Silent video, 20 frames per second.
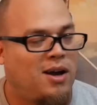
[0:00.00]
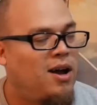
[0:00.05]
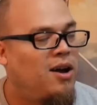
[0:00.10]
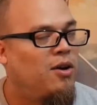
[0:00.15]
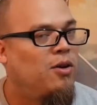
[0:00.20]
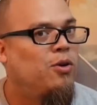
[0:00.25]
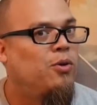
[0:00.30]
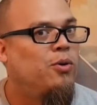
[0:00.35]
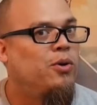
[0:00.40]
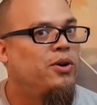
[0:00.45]

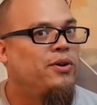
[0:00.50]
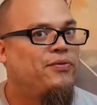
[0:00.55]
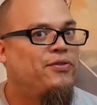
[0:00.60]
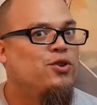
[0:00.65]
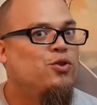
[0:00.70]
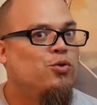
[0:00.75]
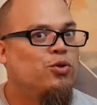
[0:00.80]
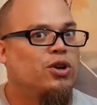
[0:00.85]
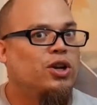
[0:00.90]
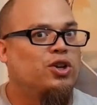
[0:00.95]
Oh, if
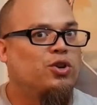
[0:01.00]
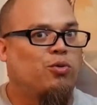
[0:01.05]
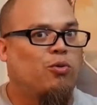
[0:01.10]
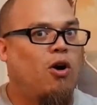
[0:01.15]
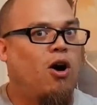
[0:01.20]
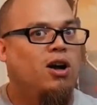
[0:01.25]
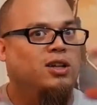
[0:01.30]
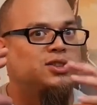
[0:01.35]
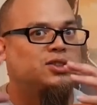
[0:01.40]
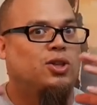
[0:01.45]
you could
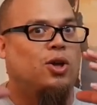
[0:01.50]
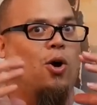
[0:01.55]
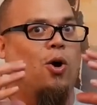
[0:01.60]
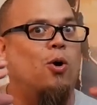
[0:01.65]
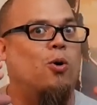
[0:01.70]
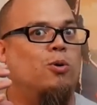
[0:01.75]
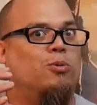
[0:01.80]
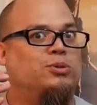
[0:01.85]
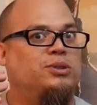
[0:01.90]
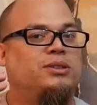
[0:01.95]
cross
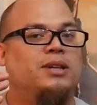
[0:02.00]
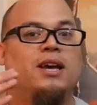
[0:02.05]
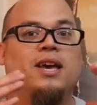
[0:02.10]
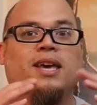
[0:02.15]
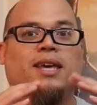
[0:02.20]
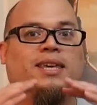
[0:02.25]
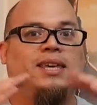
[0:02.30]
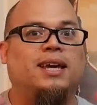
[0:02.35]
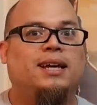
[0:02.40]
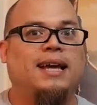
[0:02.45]
those,
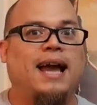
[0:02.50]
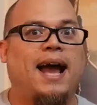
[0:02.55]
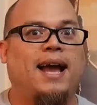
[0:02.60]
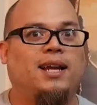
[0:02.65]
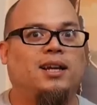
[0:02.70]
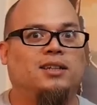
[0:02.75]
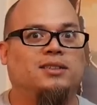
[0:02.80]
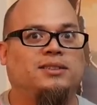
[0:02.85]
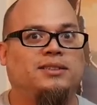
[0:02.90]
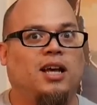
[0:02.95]
you
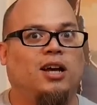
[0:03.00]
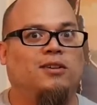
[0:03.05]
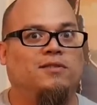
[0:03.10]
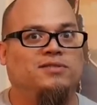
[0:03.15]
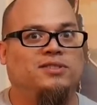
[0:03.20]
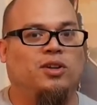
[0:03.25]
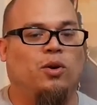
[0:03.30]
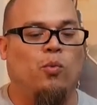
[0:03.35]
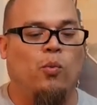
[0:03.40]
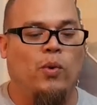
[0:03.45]
got yourselves a